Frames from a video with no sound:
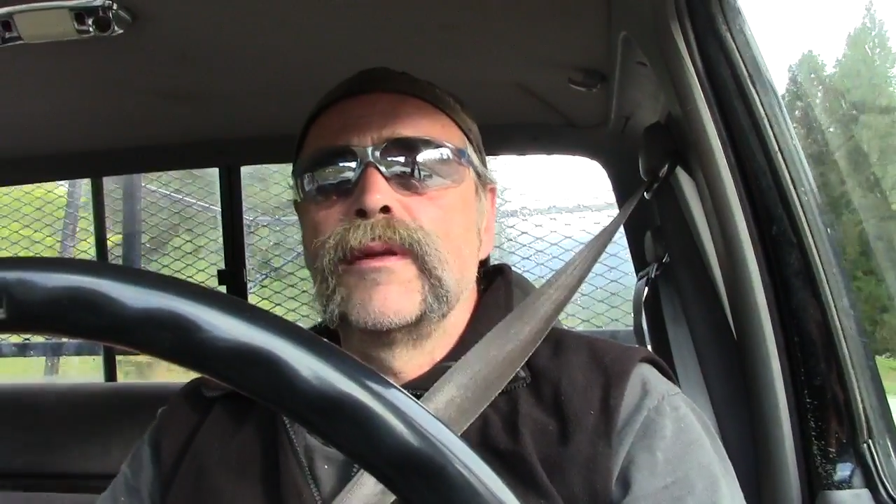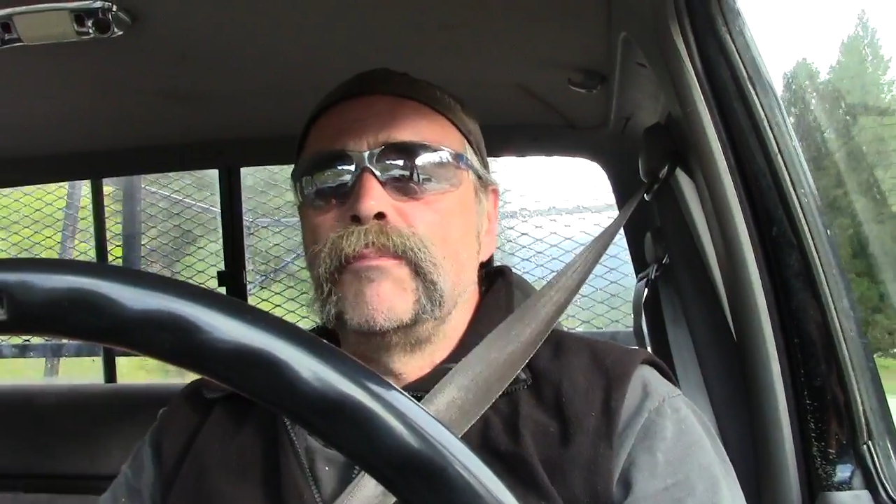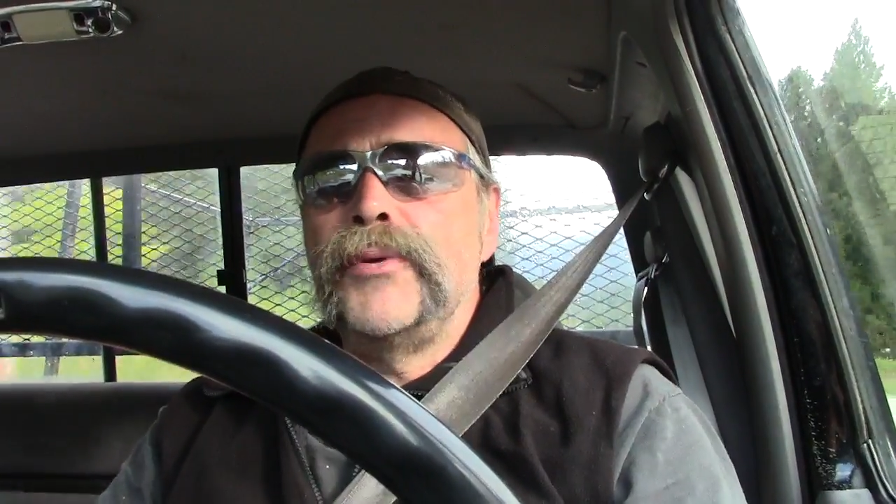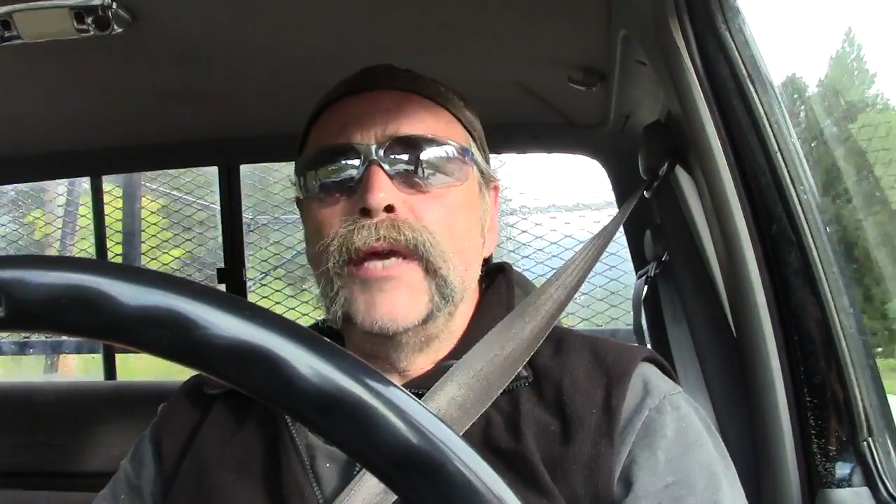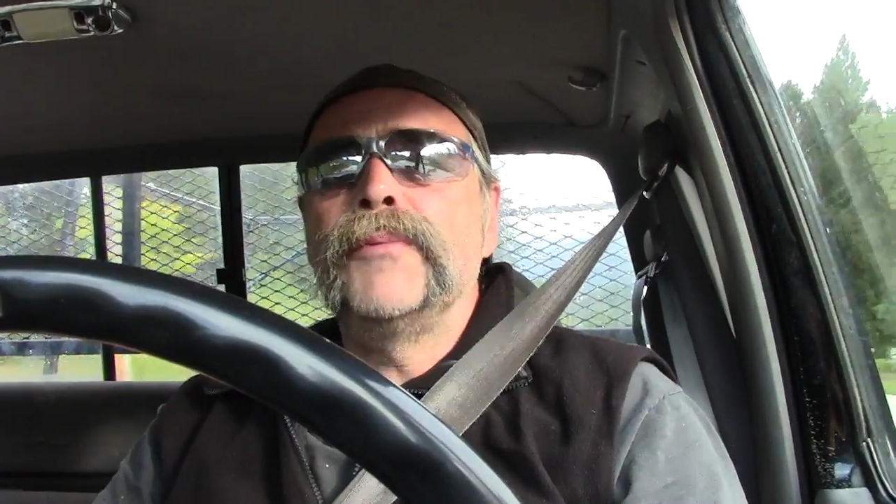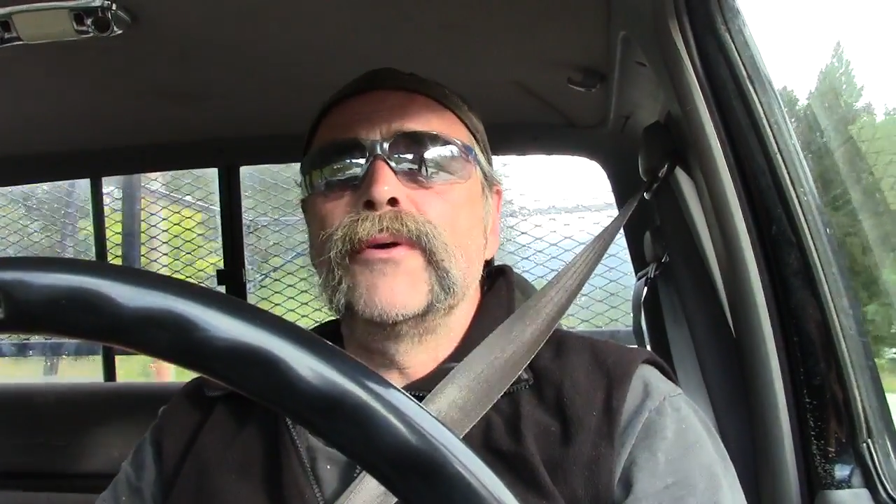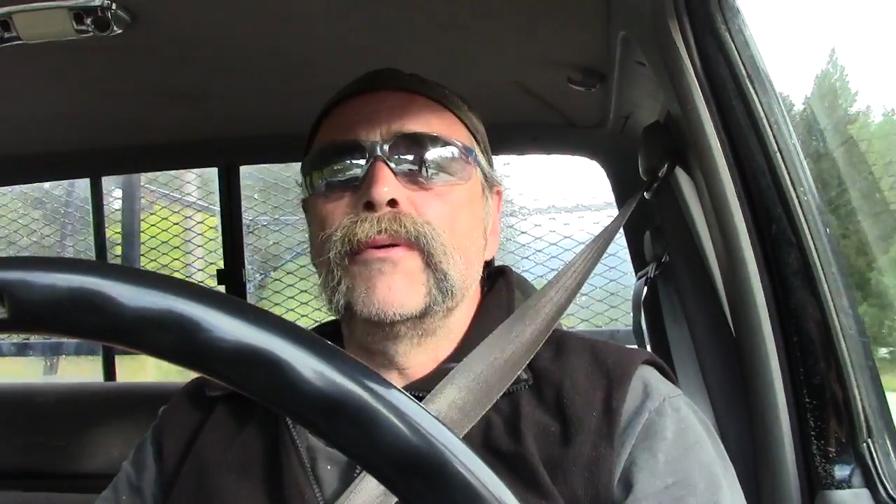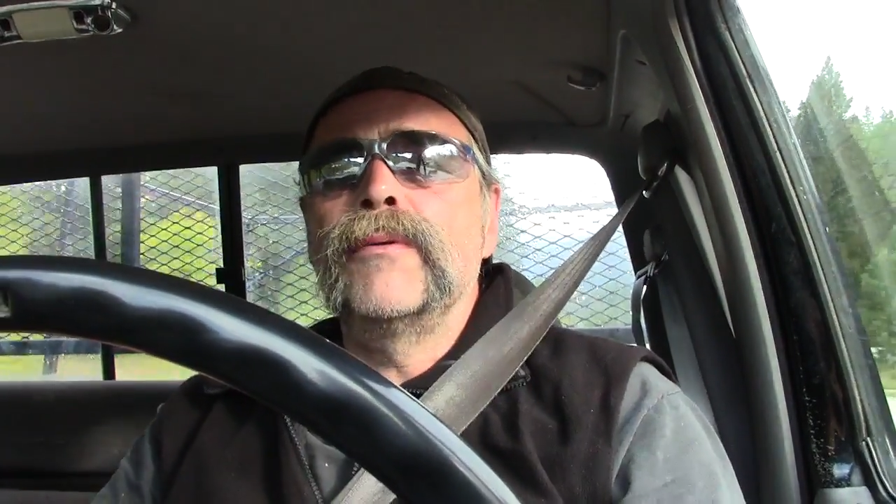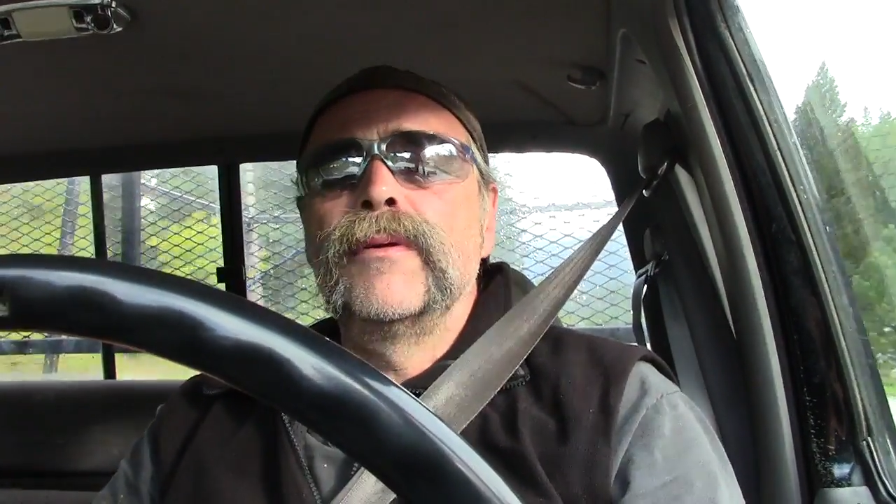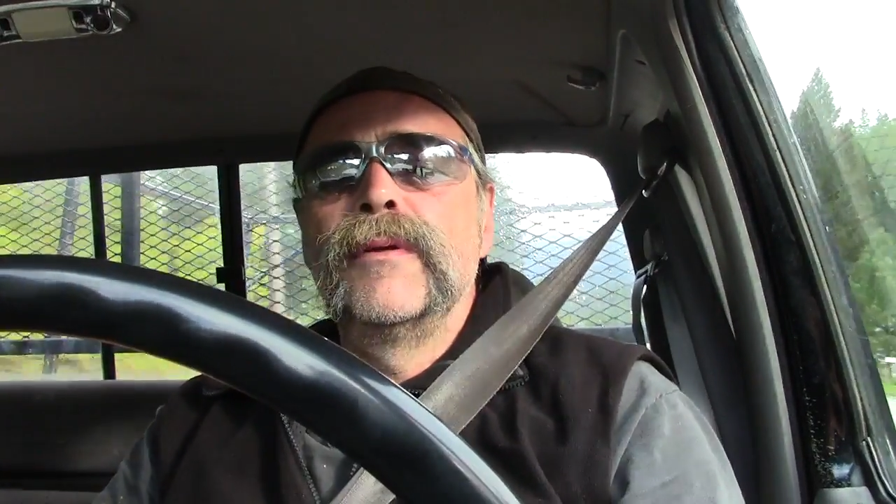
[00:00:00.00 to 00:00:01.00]
the
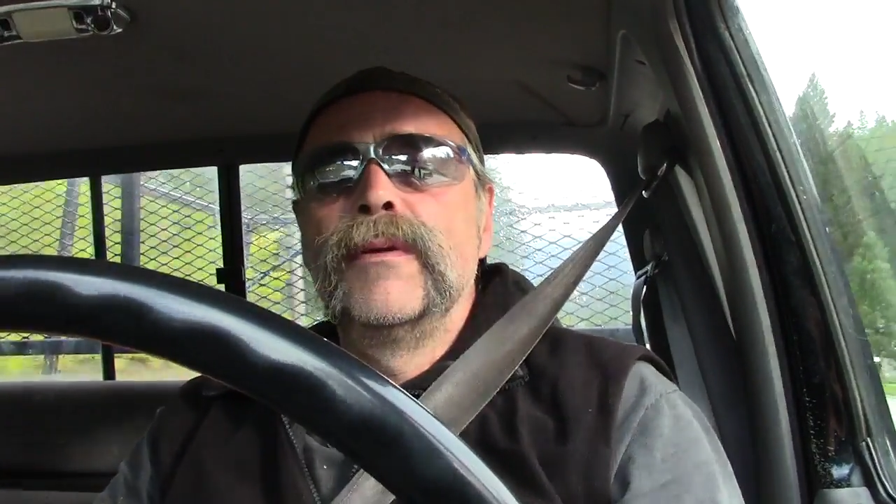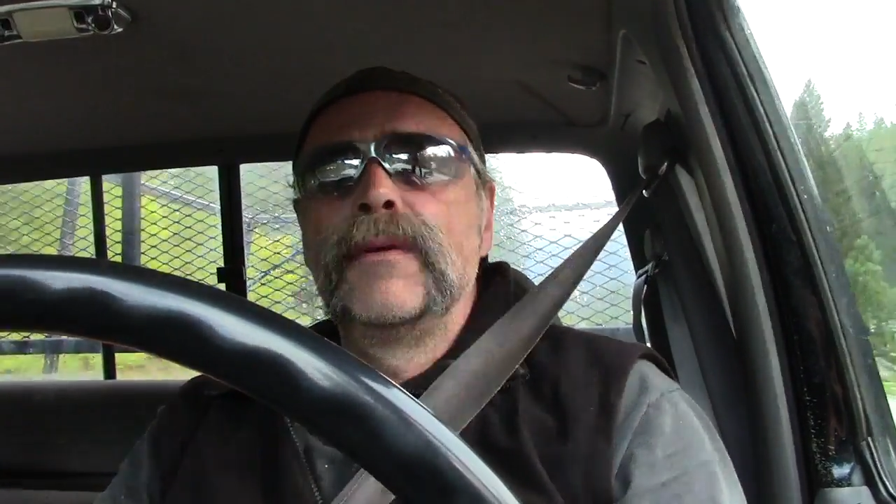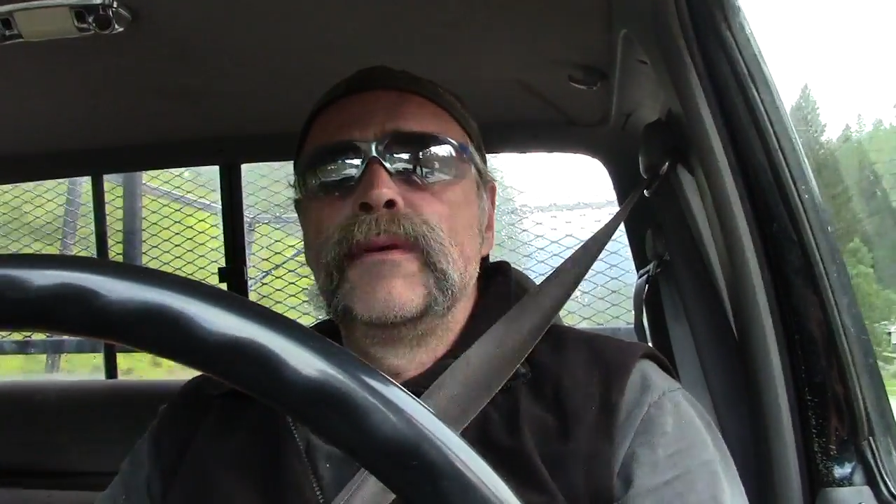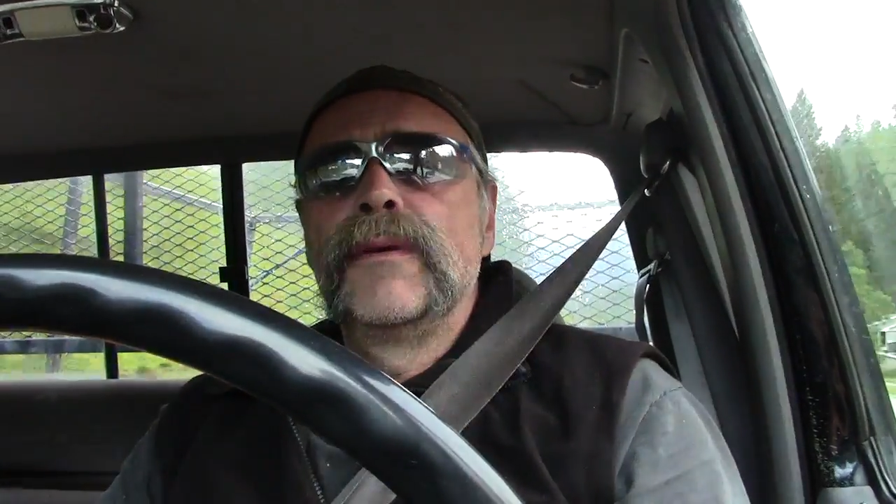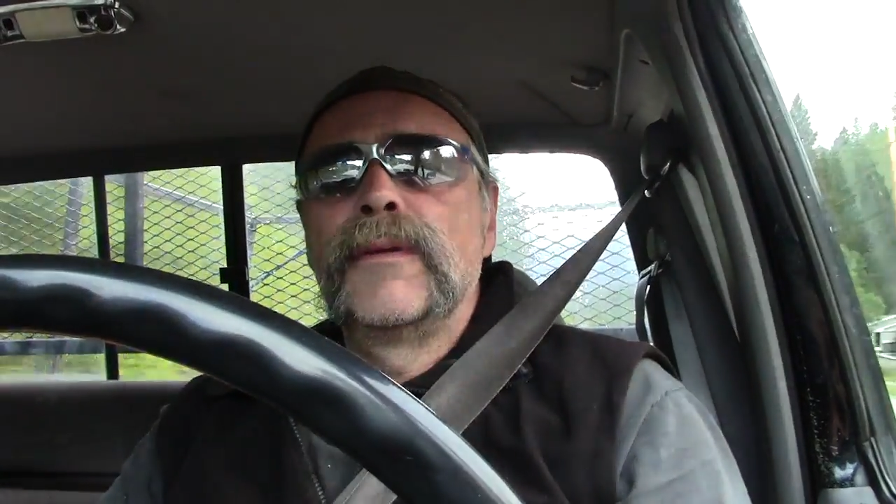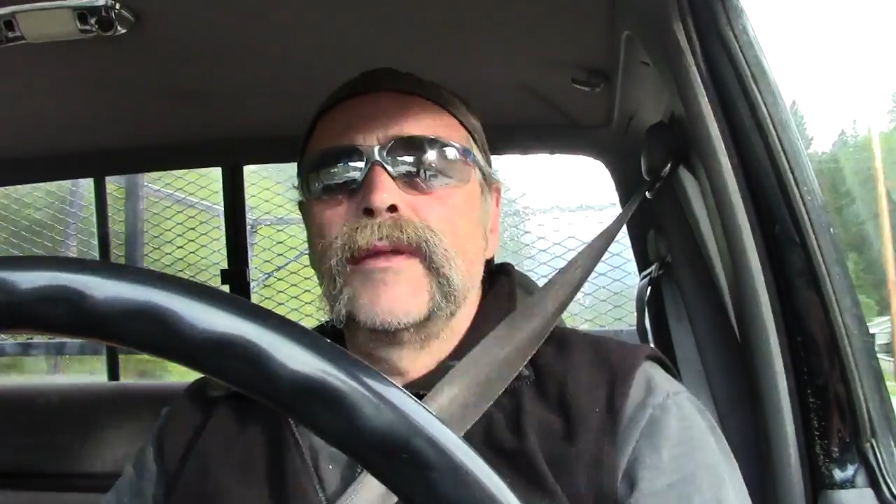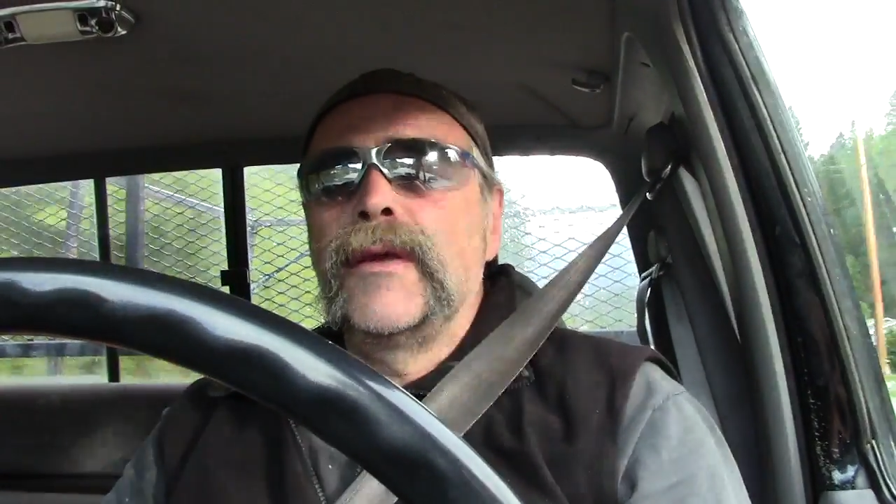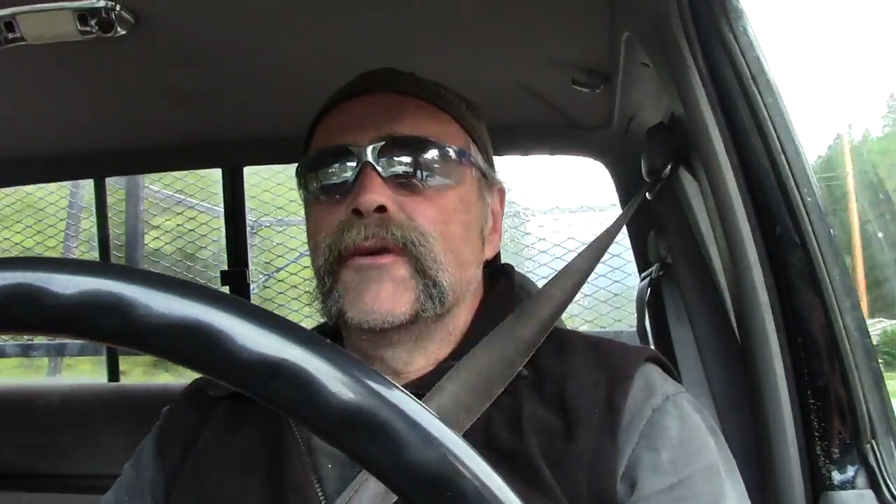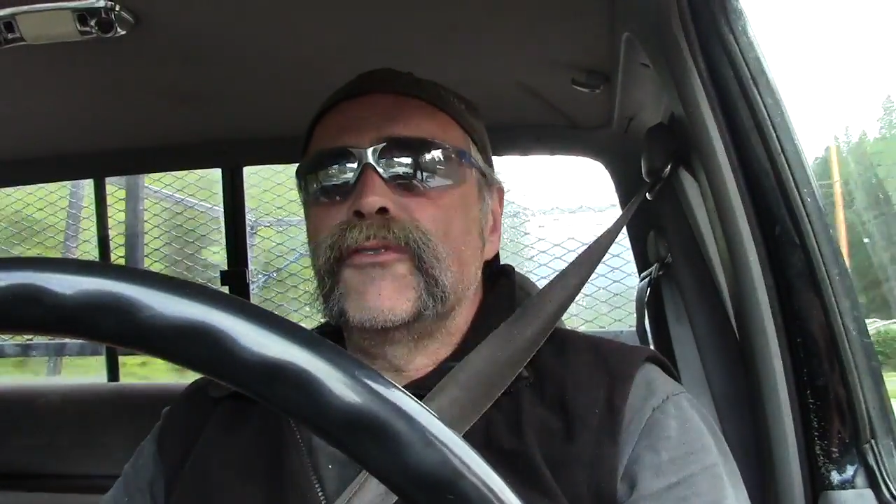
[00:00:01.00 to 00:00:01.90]
people that